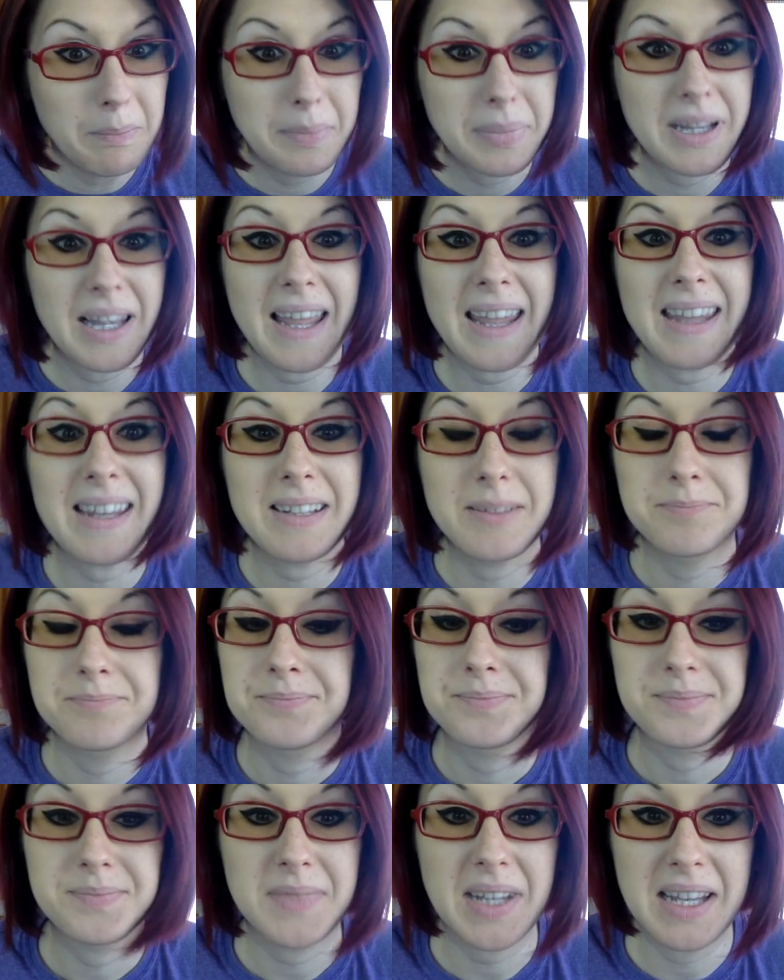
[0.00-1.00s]
plain
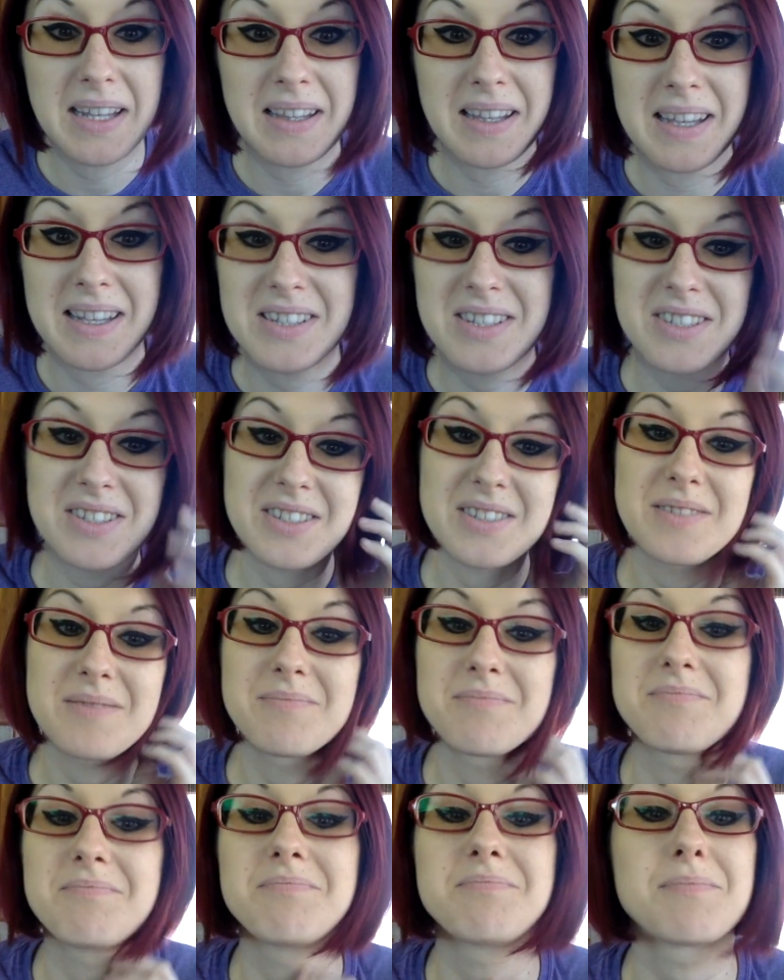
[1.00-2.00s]
English
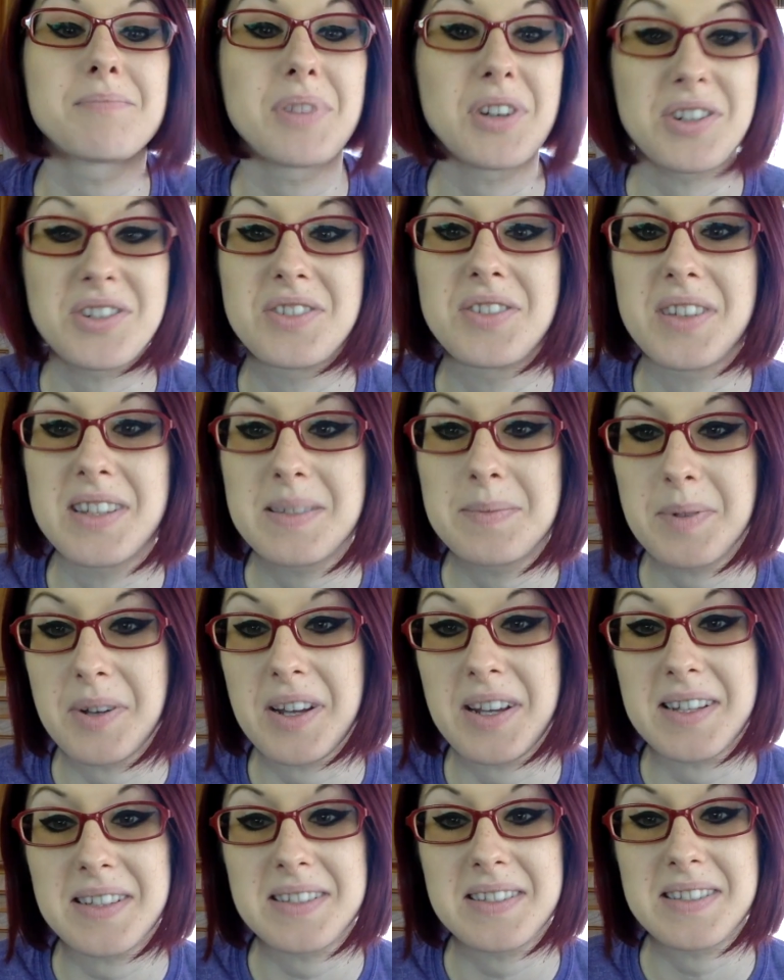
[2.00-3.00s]
personal
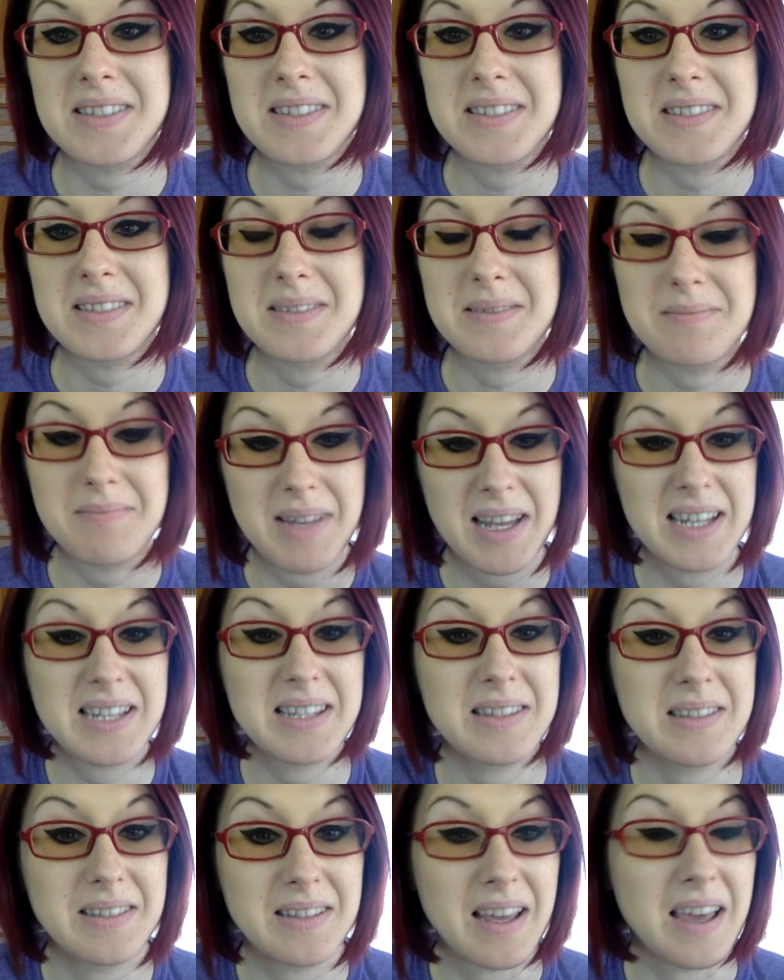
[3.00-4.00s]
experience ex
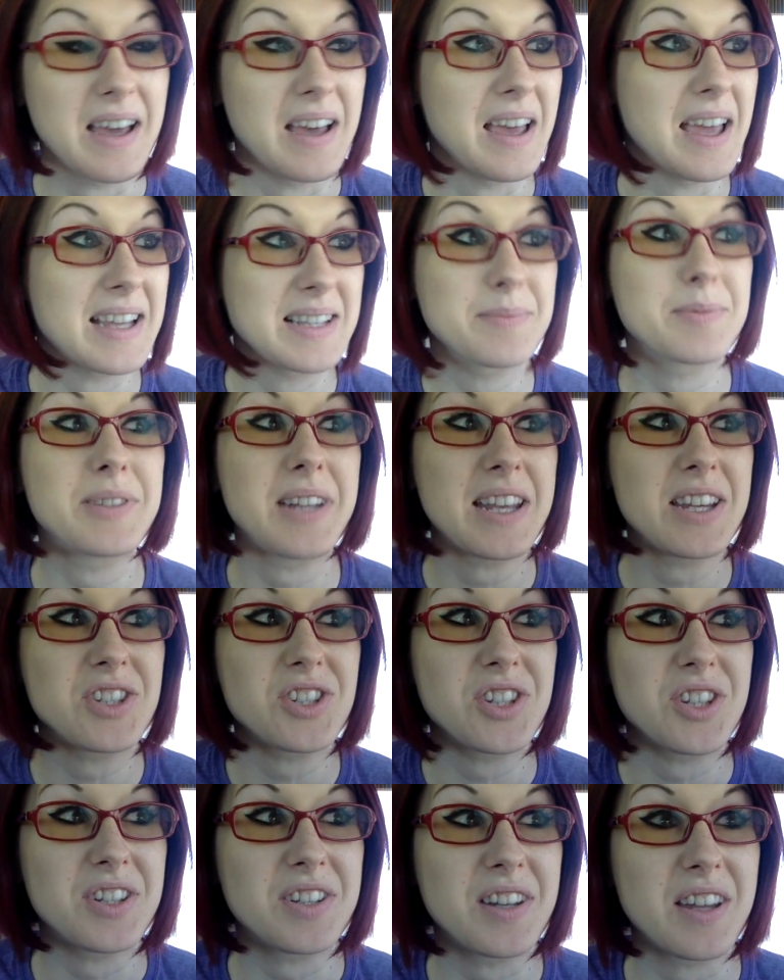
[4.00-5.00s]
uh,
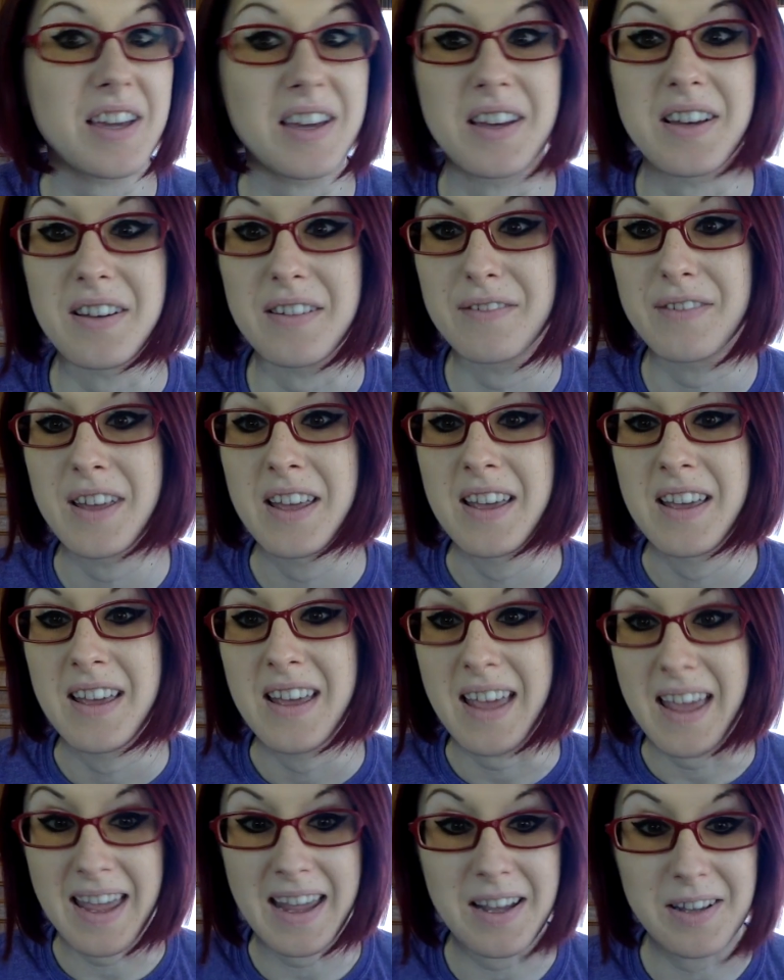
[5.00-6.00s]
explanation of
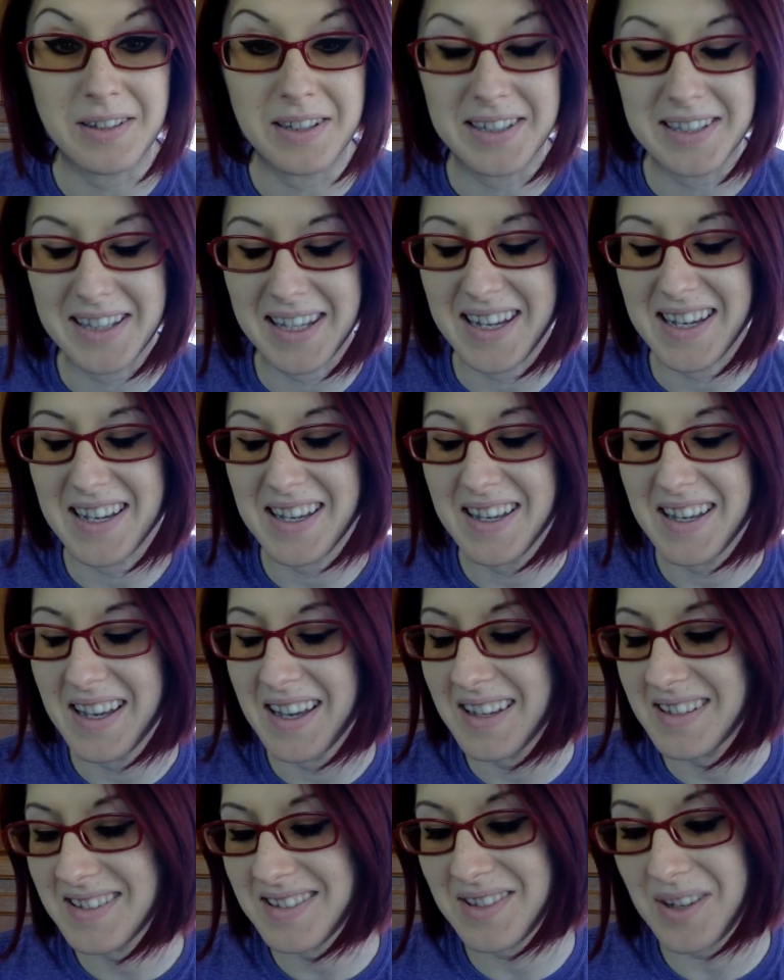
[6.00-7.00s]
echolalia.
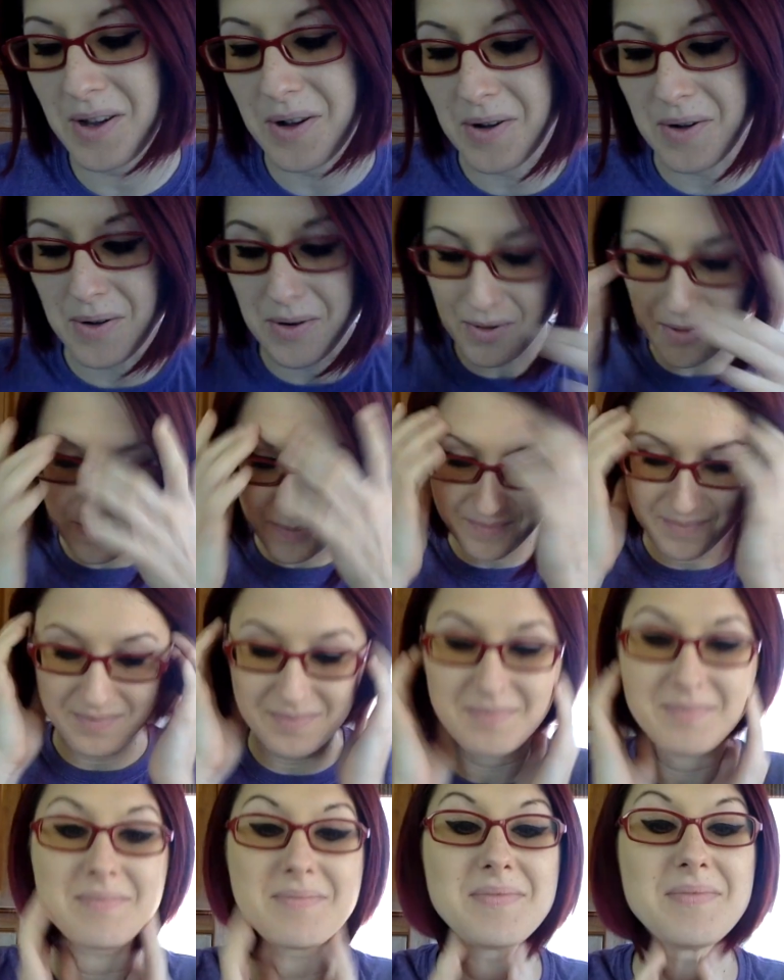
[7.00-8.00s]
So
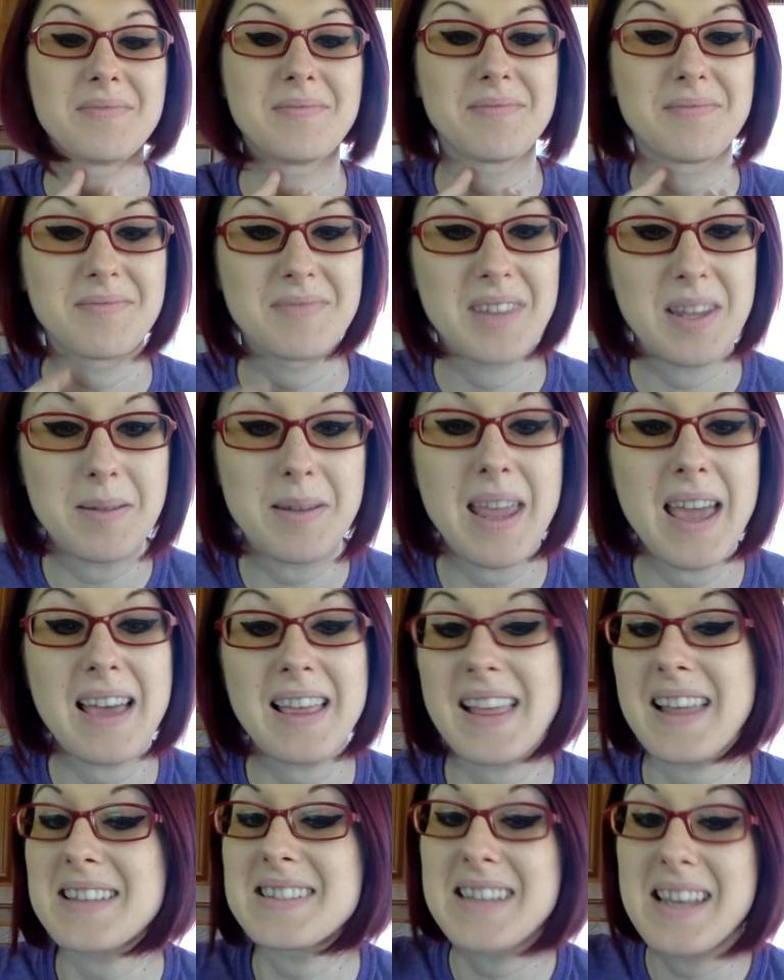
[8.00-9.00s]
yeah,
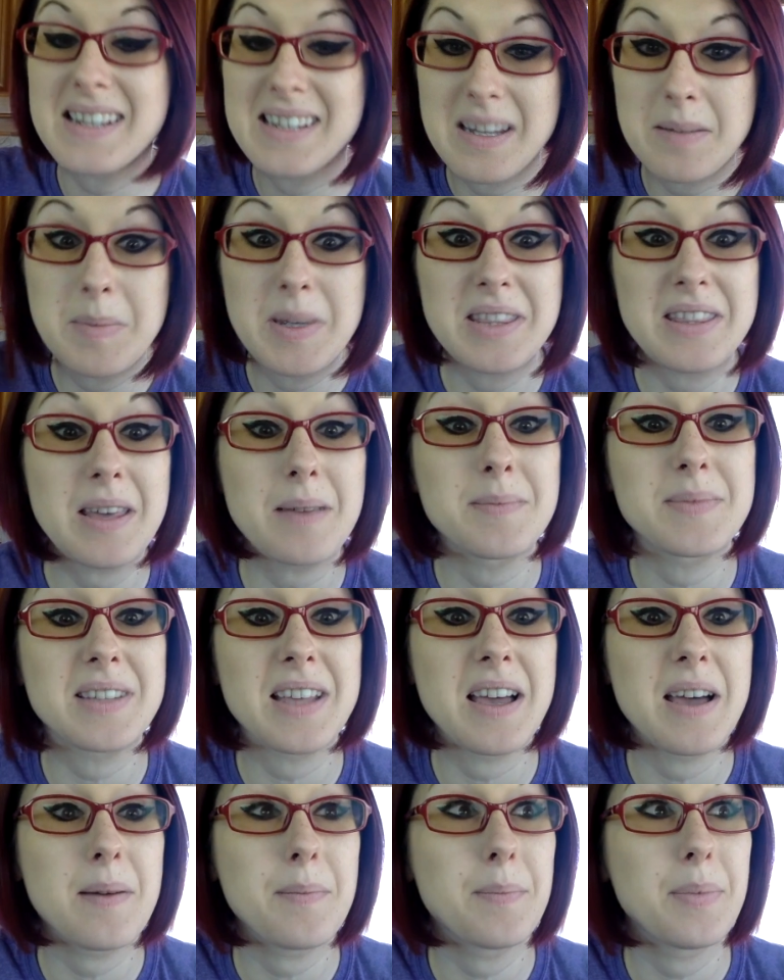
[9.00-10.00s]
like I said, give me a thumbs
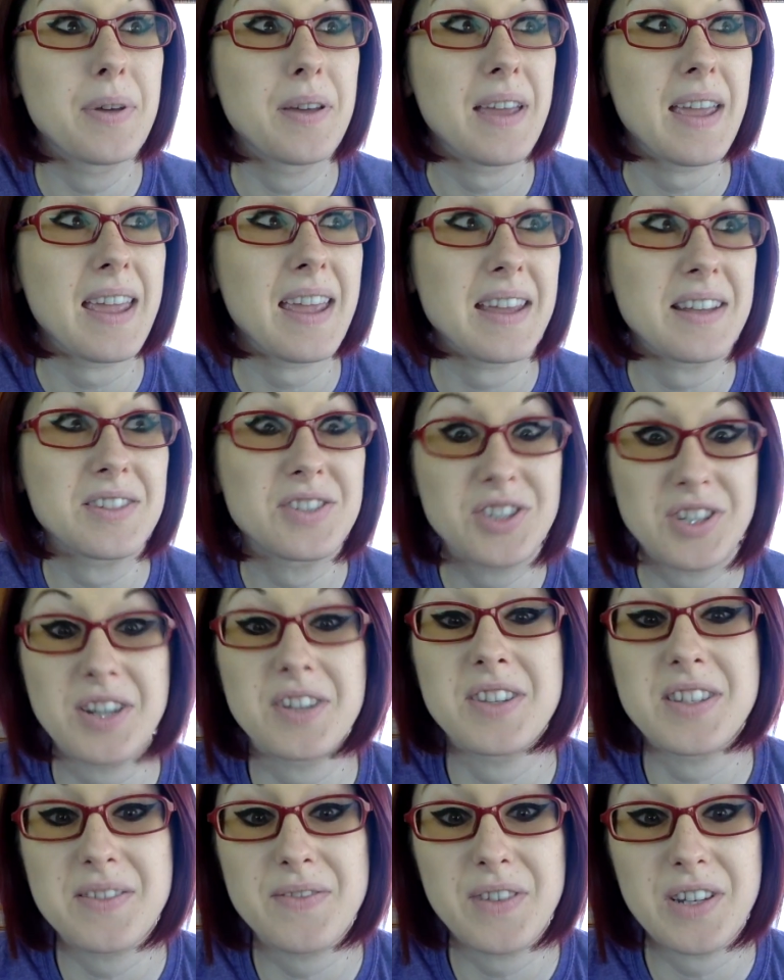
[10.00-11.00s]
up and
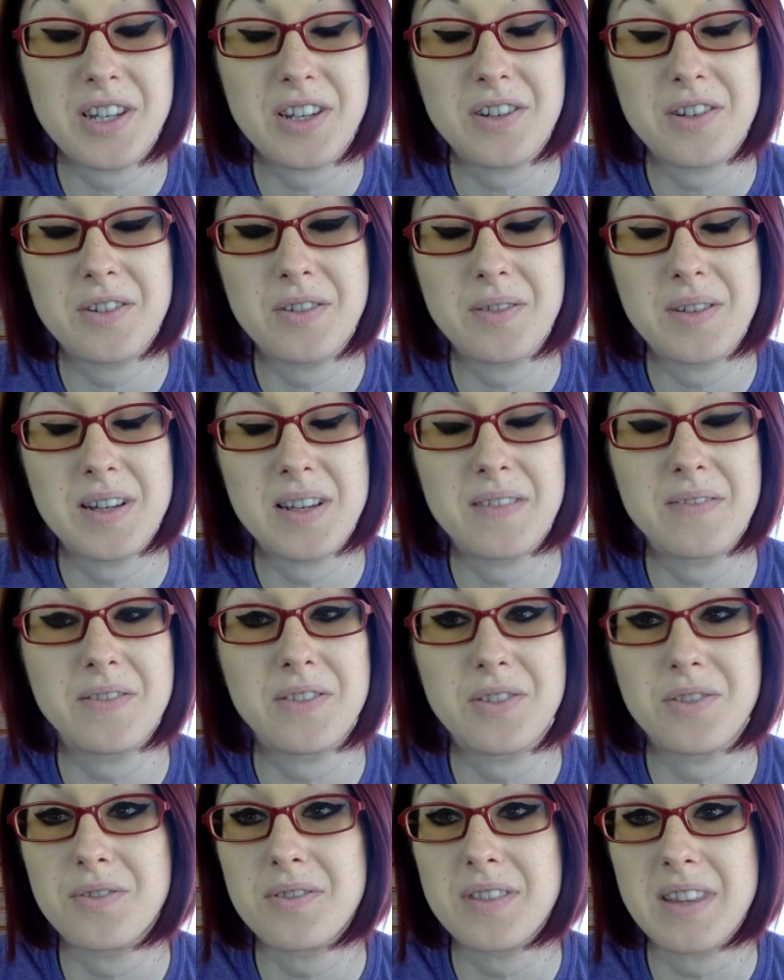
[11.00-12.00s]
share this video if
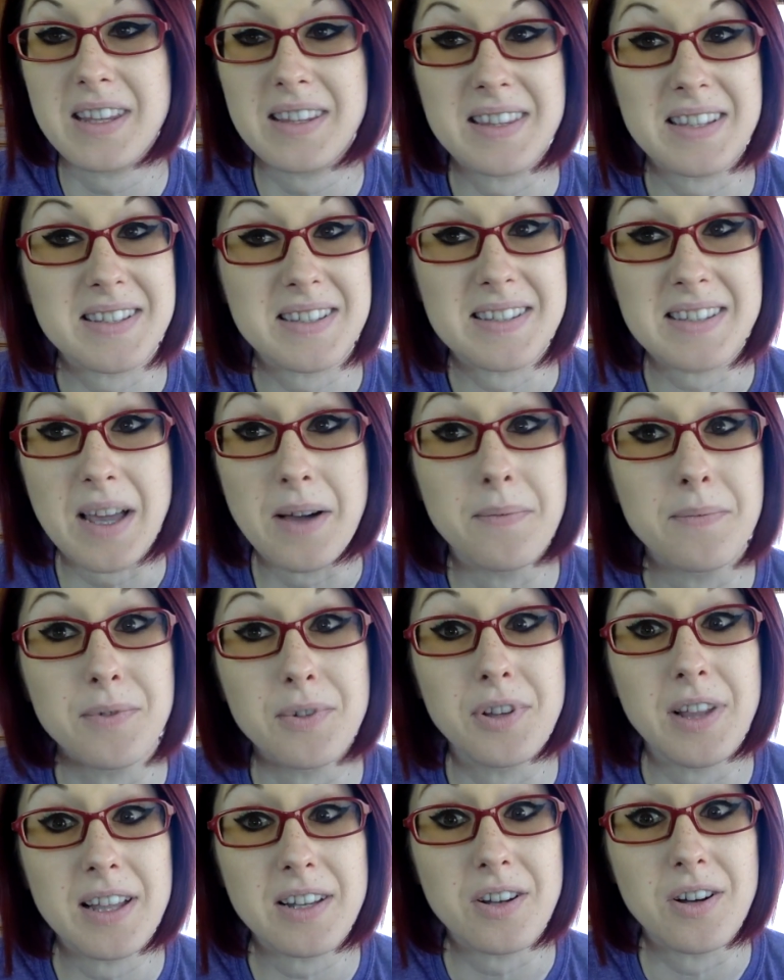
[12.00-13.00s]
you think this is
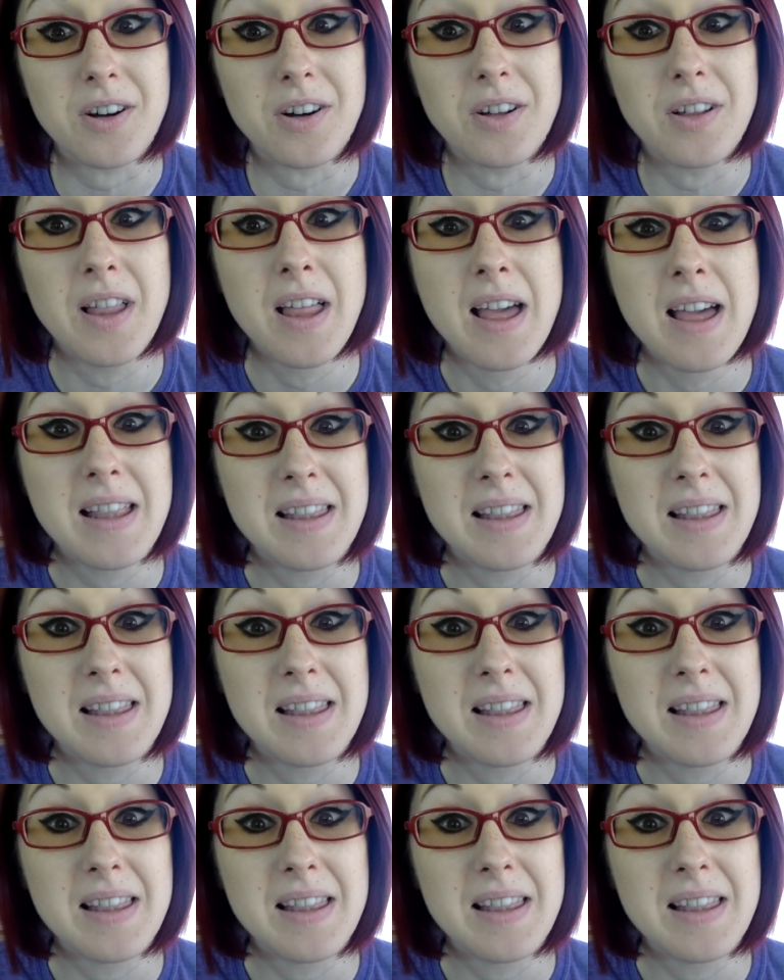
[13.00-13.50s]
helpful at all.